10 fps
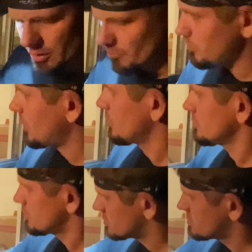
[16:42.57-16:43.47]
and about
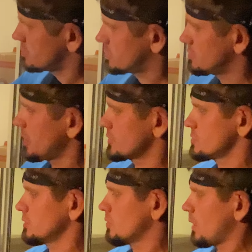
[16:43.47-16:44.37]
to
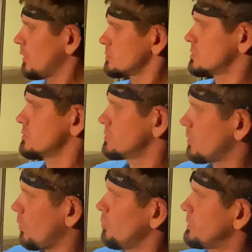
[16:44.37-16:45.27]
actually ground to the
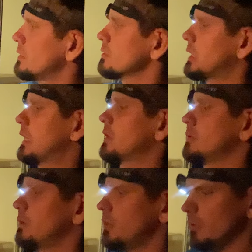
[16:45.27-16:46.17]
whole meter can.
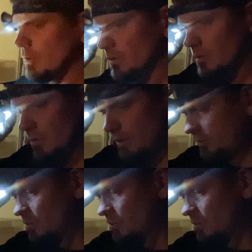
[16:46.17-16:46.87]
And